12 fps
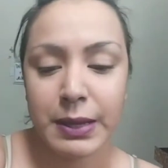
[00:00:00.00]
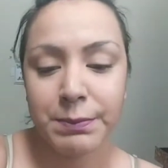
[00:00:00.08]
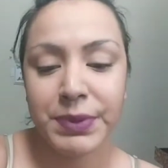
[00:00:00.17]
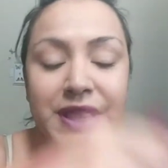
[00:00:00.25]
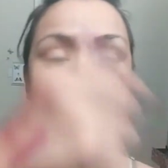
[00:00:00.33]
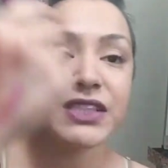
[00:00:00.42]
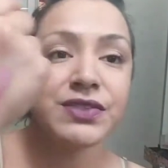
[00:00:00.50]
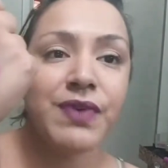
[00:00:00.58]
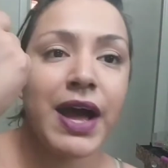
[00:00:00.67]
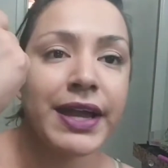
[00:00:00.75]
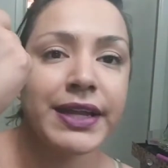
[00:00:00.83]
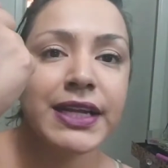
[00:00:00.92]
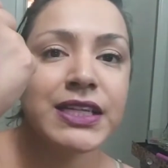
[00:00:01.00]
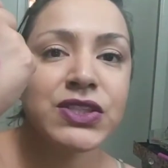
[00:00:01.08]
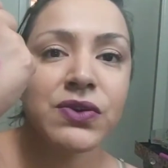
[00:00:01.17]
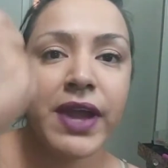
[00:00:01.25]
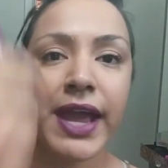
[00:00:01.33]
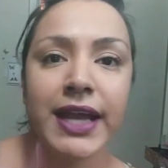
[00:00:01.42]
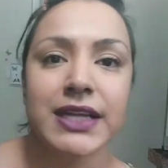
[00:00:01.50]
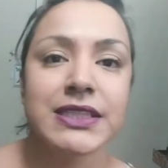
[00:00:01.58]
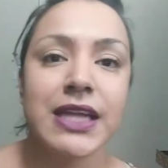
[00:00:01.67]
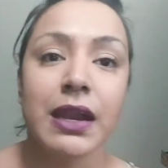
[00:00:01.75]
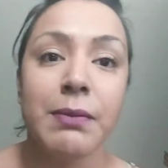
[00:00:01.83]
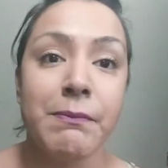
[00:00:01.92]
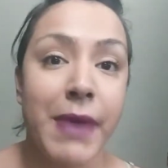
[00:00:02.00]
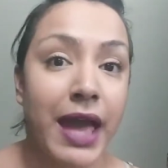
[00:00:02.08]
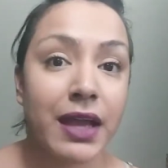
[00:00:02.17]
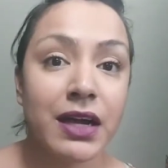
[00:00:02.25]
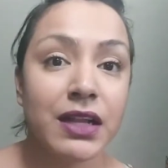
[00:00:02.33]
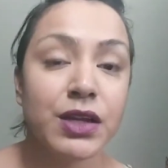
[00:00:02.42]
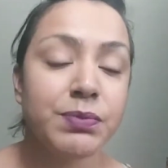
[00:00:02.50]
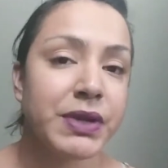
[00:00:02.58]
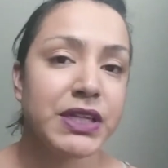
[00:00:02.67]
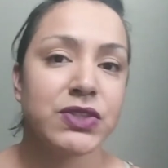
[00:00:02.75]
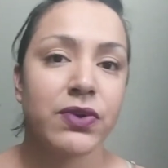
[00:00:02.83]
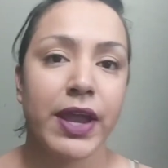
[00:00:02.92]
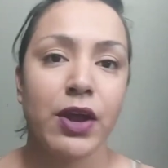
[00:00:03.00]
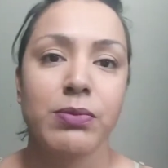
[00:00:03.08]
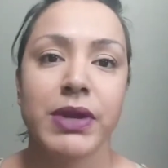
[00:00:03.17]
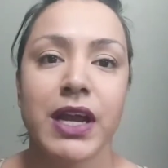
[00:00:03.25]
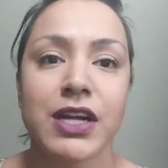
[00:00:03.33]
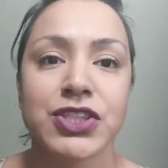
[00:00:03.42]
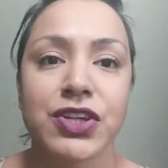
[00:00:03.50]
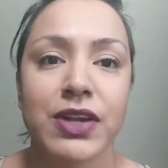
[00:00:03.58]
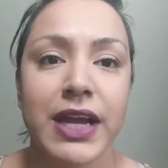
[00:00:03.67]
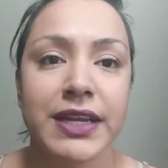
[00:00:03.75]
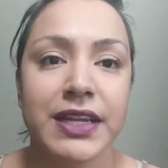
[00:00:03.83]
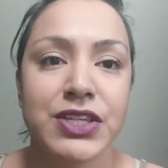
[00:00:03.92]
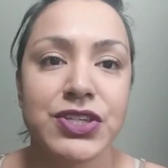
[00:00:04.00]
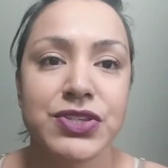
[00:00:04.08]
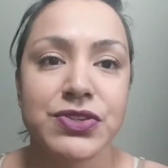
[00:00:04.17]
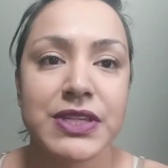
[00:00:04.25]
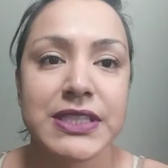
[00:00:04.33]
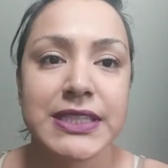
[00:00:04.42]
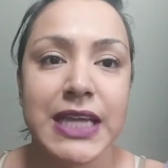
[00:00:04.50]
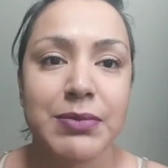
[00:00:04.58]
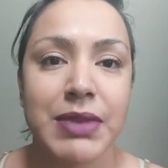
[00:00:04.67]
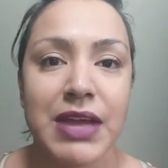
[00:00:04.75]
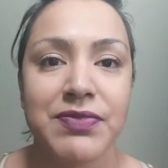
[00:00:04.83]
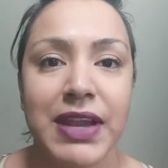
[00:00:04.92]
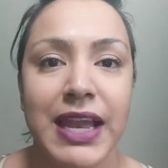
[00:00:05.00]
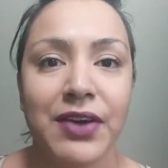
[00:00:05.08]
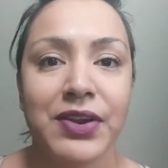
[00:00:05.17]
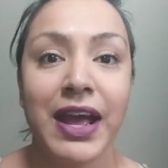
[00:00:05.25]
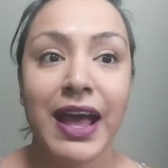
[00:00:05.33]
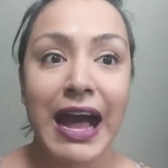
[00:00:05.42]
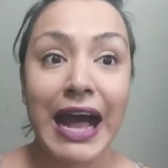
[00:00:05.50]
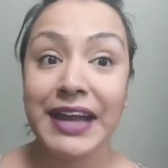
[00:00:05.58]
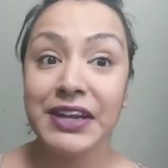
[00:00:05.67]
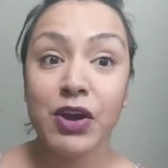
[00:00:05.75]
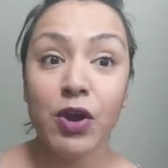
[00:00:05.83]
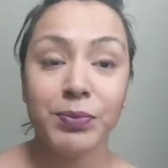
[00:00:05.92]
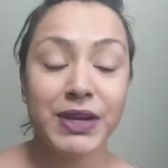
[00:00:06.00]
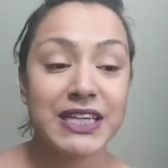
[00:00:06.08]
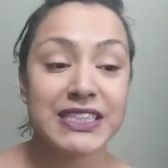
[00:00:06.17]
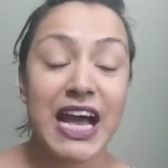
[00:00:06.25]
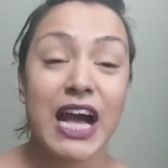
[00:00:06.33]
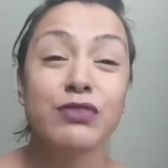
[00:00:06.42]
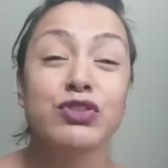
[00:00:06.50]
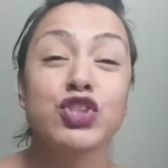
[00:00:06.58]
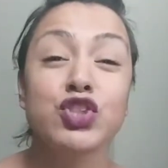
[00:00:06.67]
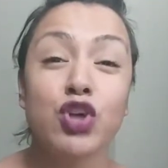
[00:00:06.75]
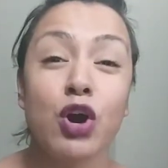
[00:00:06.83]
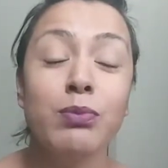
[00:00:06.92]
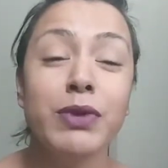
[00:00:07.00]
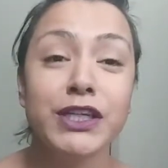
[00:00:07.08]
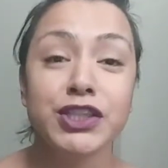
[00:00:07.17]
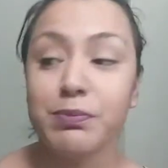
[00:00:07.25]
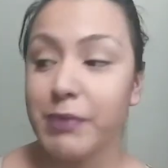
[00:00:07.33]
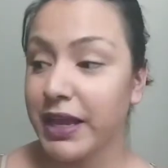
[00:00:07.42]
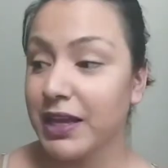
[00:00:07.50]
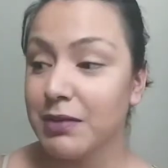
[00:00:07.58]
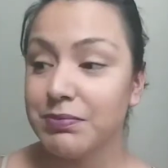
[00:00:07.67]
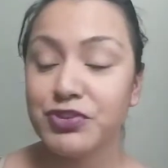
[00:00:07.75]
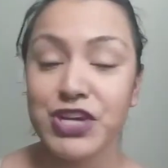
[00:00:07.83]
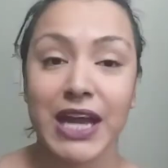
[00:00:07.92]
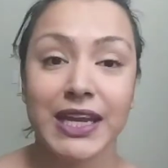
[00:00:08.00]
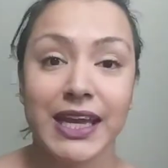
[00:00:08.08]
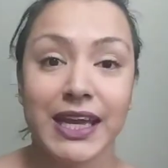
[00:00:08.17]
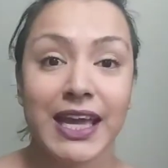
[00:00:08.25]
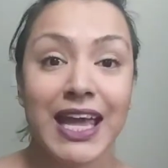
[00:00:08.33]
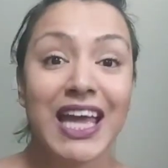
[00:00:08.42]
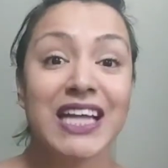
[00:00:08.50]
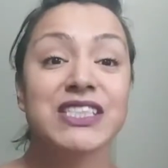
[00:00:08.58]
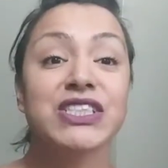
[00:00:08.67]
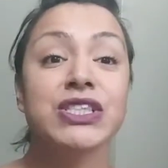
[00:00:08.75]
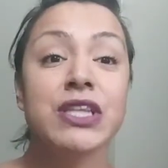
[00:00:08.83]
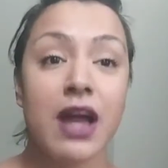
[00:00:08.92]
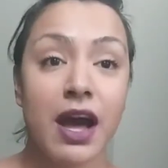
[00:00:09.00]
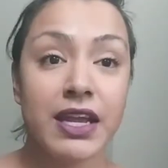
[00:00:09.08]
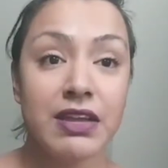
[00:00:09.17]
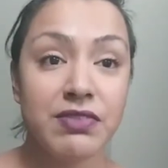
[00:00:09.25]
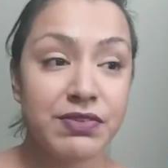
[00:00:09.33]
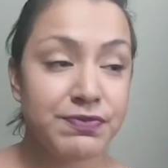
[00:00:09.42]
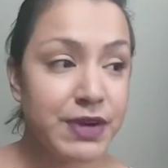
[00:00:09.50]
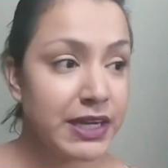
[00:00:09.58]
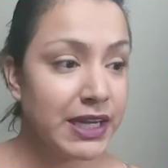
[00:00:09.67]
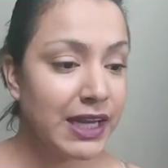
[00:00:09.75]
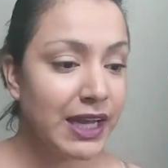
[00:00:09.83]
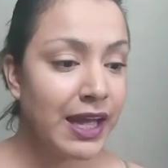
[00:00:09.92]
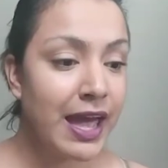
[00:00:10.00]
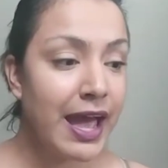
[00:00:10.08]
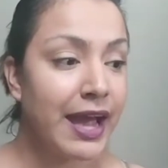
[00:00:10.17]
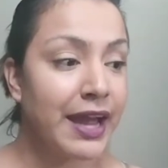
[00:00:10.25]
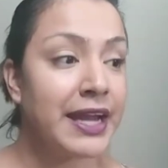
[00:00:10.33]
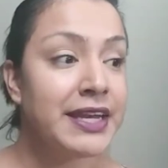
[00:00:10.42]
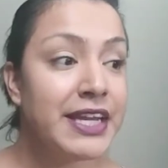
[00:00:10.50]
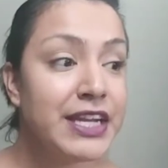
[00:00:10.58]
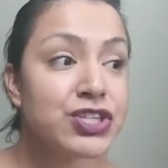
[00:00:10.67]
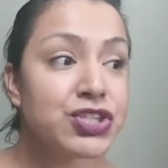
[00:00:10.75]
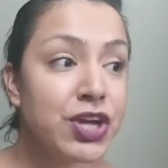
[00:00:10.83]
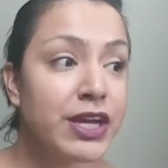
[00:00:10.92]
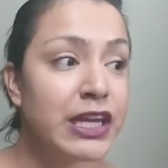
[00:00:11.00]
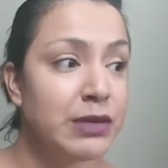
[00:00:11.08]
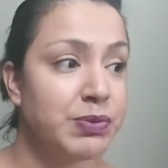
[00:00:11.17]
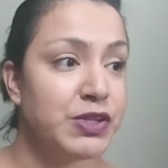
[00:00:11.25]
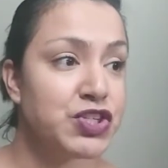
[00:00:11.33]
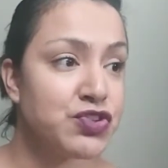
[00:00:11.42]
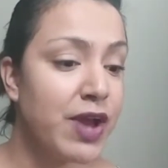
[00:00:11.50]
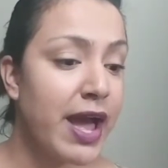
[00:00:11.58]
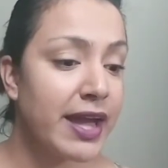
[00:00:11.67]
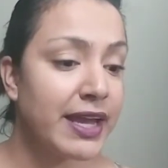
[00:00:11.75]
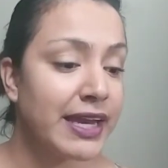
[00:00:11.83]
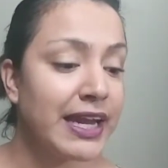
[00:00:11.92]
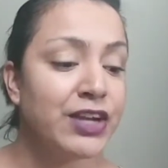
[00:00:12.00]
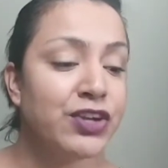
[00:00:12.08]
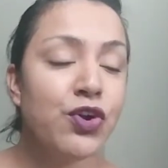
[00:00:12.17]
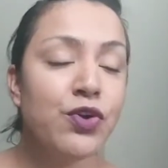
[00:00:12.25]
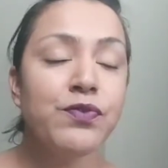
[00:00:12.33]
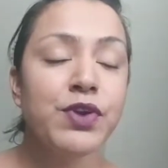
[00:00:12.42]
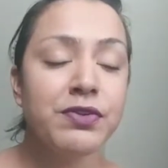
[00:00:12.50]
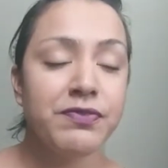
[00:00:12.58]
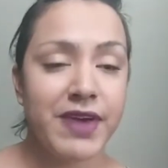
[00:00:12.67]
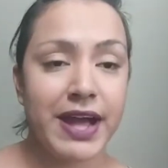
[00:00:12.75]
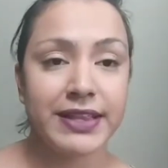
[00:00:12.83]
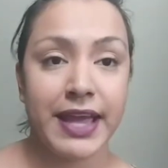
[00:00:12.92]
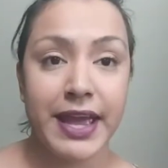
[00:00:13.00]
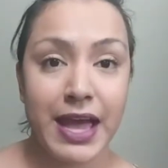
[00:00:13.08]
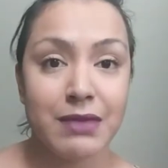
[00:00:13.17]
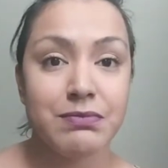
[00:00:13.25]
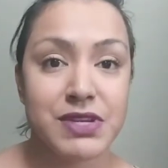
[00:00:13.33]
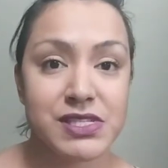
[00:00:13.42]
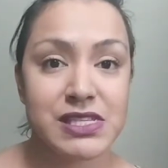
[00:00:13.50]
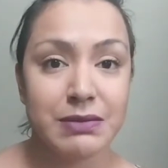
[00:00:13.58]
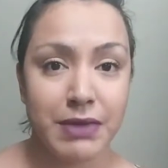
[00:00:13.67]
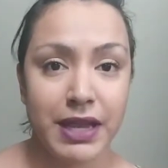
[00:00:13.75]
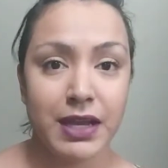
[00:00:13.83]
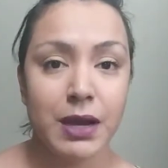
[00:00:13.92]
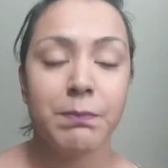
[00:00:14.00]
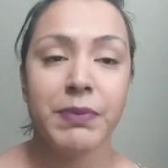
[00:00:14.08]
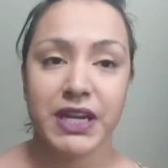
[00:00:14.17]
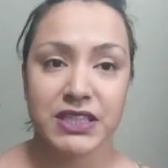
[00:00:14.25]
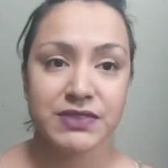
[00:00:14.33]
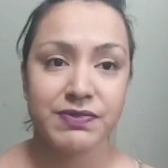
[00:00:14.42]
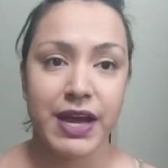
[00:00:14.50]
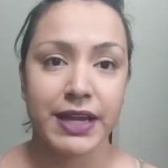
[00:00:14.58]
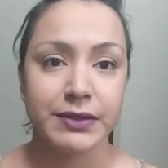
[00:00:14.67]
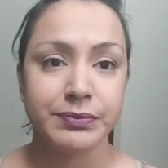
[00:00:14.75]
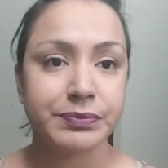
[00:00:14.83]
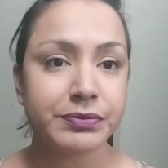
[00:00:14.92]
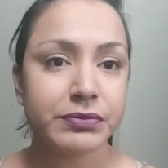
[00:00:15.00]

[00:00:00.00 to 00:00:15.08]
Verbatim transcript: but that's fine. It's okay. It's not a matte color, but it's okay. Oh my gosh, girl, I need to do the same laugh aloud. I know because I have so much makeup, Janet. It's not even funny. And I need to start keeping track. And I know for a fact I am missing makeup, but it's fine.